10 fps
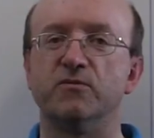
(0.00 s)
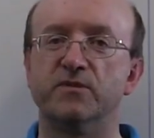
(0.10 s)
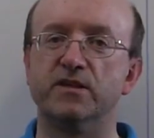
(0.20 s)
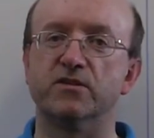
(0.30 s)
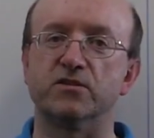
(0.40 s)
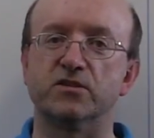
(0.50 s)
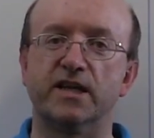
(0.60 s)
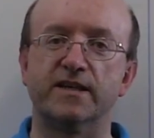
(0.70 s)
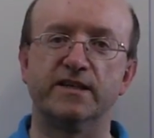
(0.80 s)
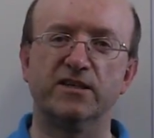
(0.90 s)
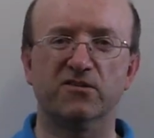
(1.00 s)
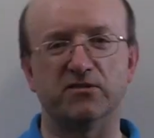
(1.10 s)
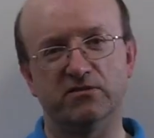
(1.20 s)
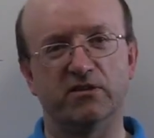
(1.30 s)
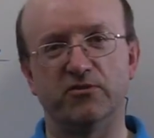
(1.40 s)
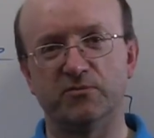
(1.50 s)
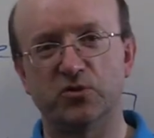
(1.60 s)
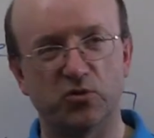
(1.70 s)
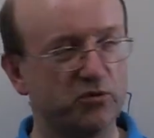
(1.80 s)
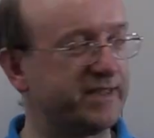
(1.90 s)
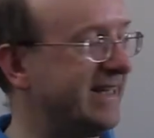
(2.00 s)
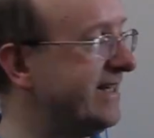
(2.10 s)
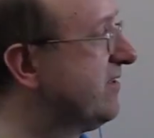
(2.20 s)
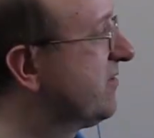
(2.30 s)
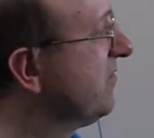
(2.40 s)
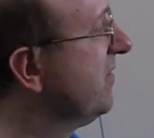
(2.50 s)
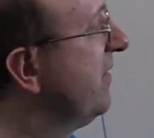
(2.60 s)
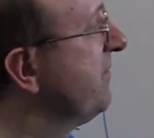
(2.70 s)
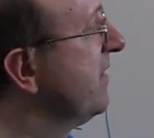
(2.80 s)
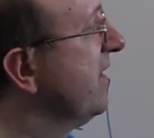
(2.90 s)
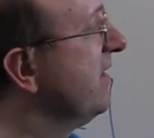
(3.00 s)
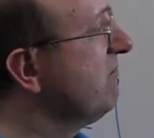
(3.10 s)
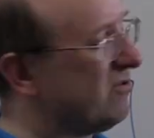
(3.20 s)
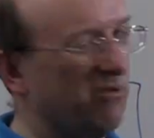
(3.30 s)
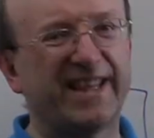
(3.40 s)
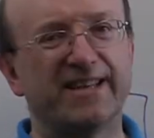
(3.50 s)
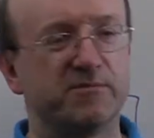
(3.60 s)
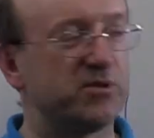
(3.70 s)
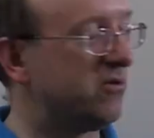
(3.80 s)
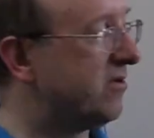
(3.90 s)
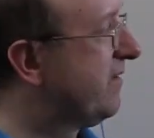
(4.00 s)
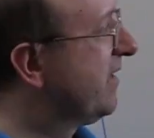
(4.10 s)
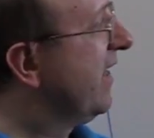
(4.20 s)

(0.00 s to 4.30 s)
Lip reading: cubed theta is a standard integral. It's a rather obscure standard integral. It's not that obscure.